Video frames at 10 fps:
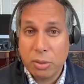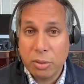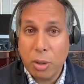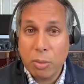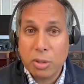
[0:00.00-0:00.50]

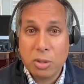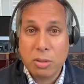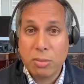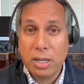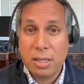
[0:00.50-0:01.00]
That what we're
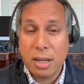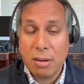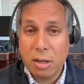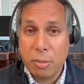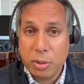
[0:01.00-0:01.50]
doing right now
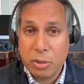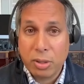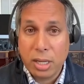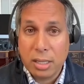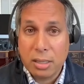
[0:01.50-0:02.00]
to help
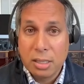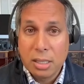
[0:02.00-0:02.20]
Ukraine